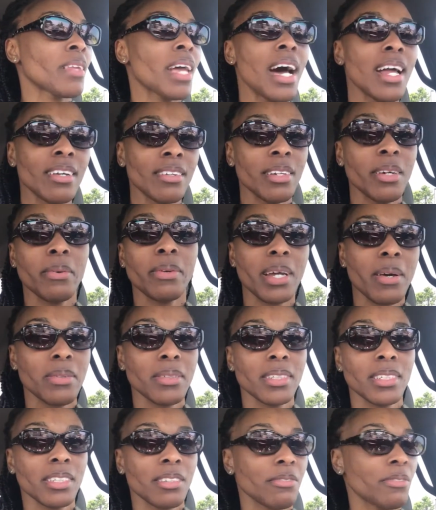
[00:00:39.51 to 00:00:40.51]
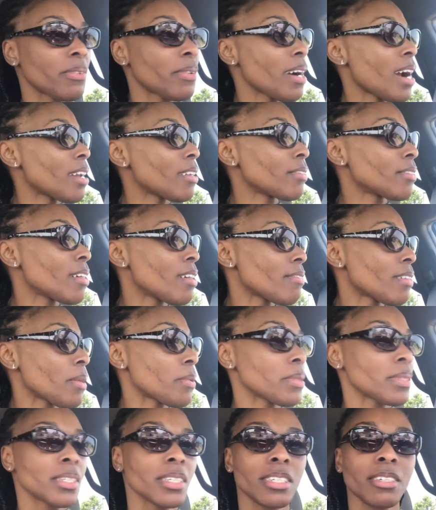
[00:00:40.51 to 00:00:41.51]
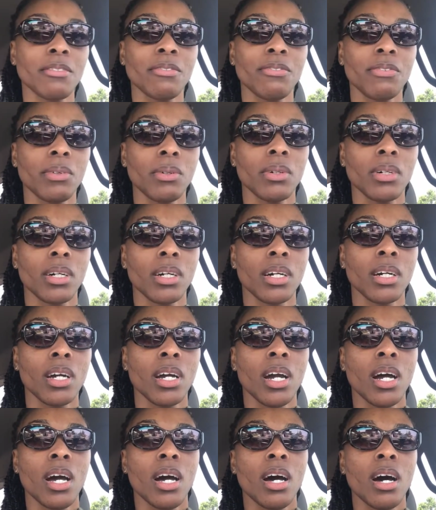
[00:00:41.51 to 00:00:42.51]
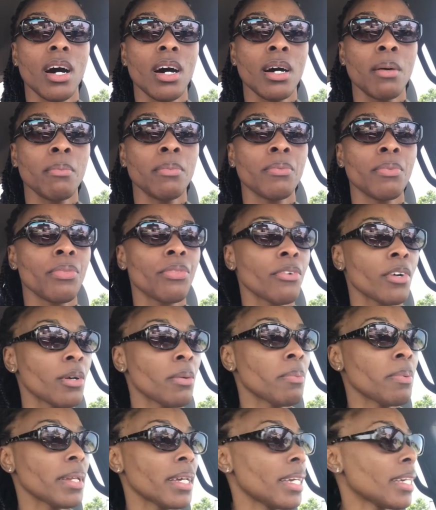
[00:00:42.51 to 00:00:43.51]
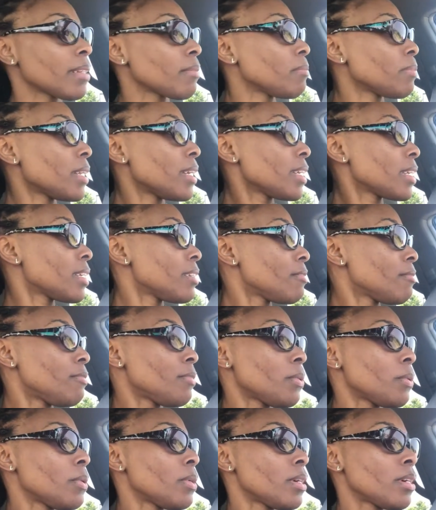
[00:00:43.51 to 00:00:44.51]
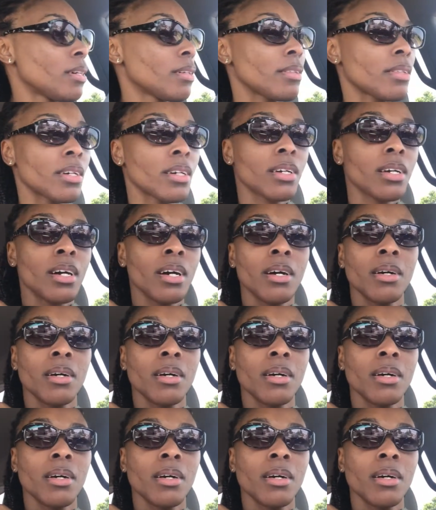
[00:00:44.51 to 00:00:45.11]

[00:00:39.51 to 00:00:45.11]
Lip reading: I don't know what I was looking for. I don't know if I was looking for a throw blanket for the